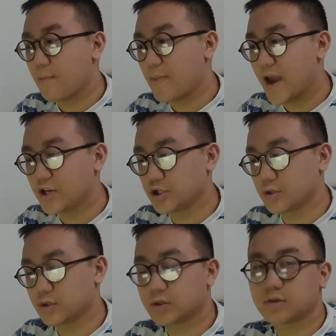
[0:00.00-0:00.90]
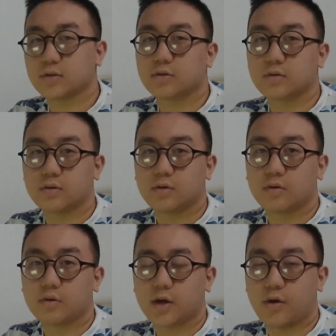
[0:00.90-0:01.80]
patience,
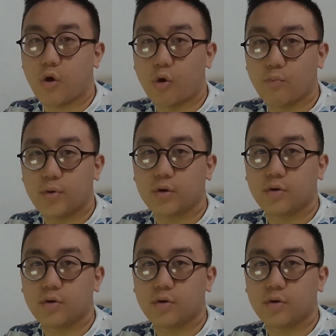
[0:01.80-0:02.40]
and hope.